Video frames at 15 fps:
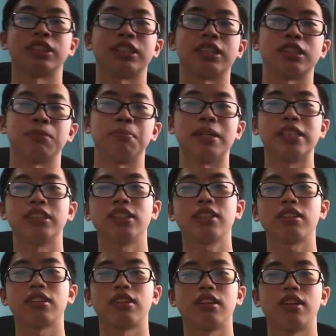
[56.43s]
it's basic,
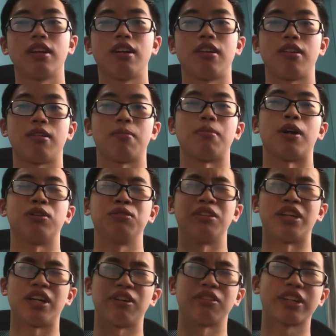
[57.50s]
but who the
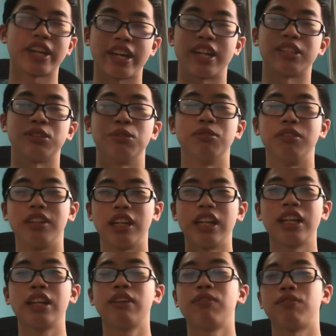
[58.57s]
hell cares, don't
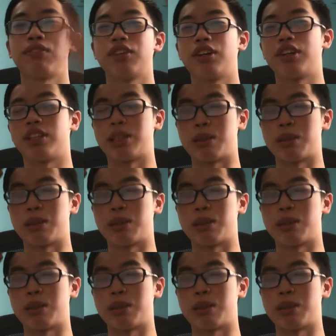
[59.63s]
leave the